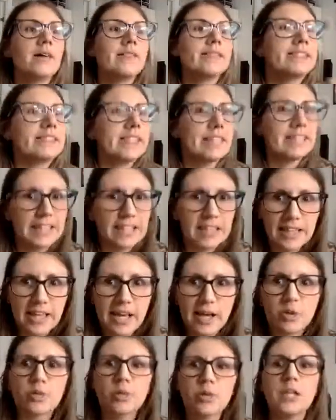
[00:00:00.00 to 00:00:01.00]
sending the
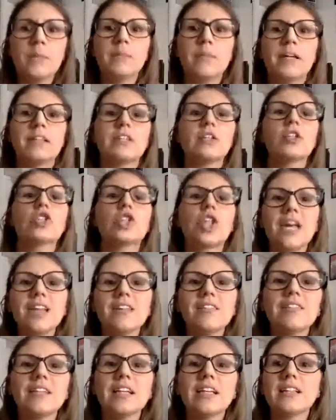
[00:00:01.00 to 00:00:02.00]
agreement,
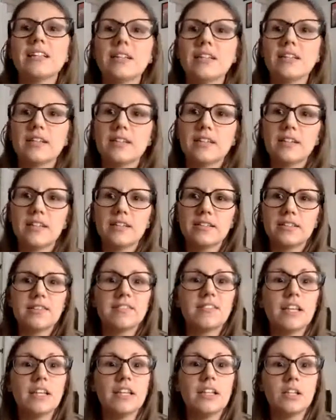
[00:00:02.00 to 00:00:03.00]
chasing the
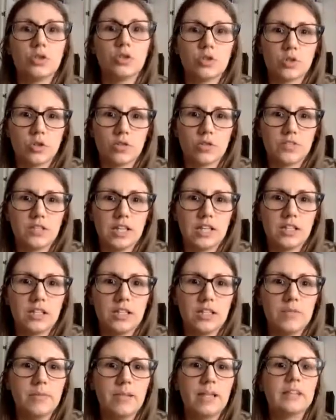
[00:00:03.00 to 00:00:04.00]
signature of the
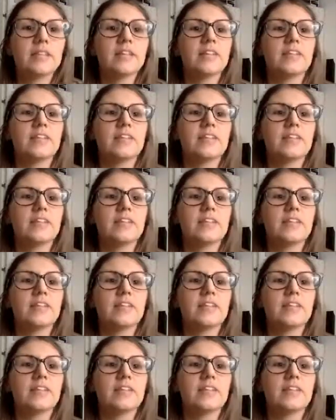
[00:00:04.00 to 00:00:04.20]
agreement,